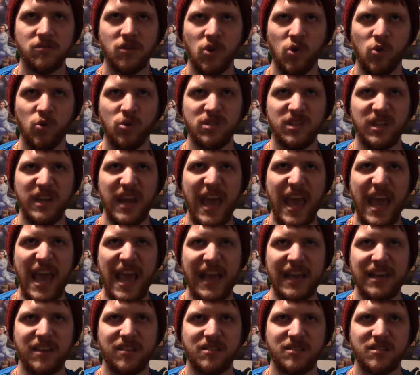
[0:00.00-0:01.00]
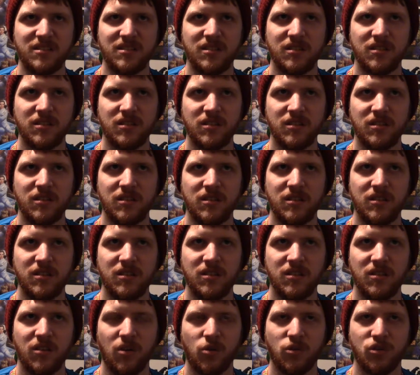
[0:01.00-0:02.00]
Or was it eggs?
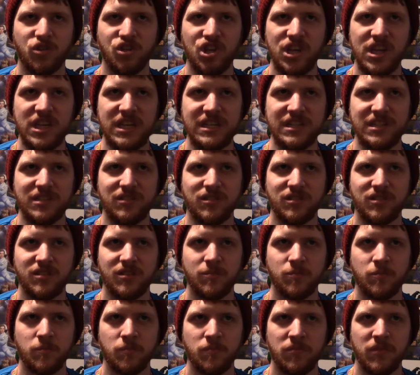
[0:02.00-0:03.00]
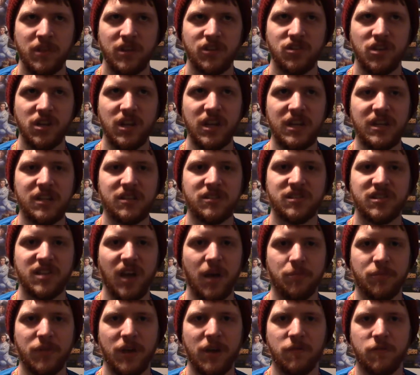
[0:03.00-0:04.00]
Or cheese? She needed
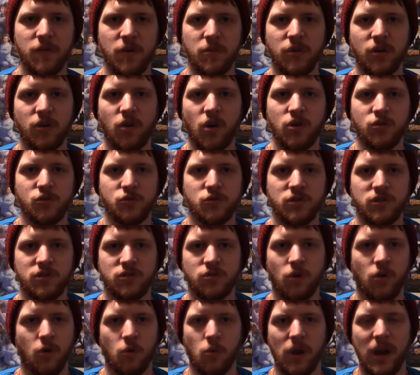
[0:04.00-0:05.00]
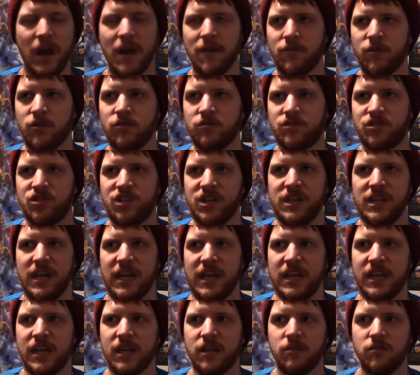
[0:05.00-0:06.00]
something from the grocery store. Whatever she
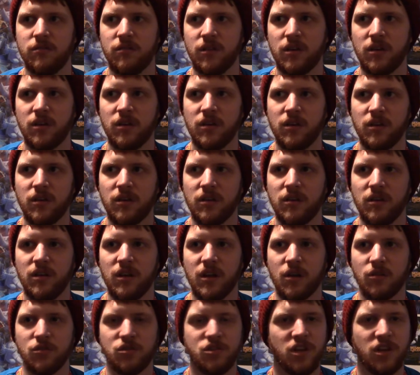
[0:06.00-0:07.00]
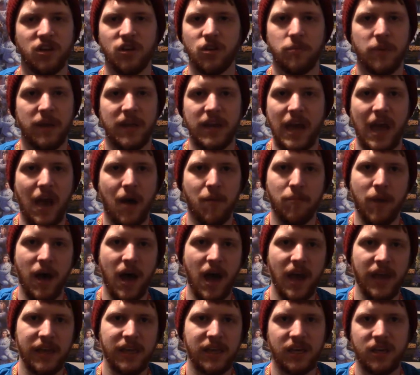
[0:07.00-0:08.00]
needed, you know, she could have been out
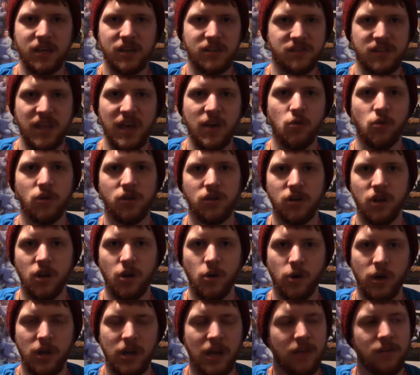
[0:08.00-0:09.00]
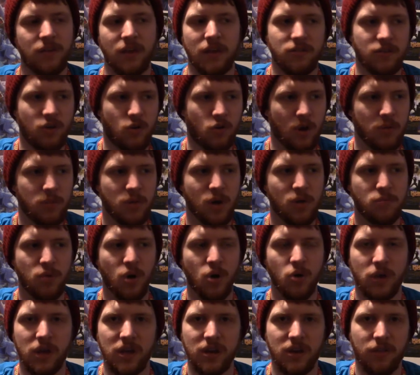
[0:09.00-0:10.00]
buying it because they wouldn't do it, and then the criminal
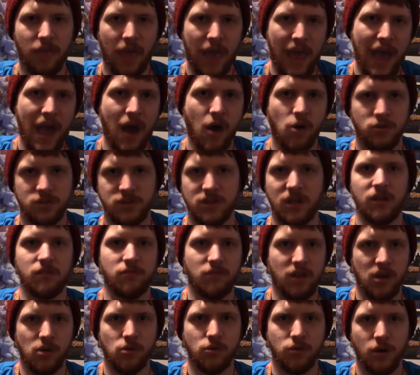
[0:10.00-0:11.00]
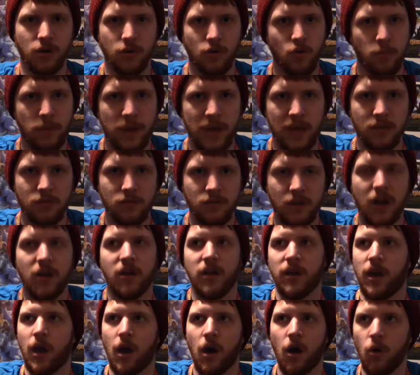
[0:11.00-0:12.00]
broke into the house and killed Uncle Ben. There
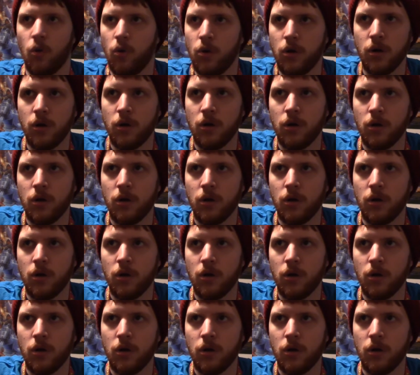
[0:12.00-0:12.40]
you go.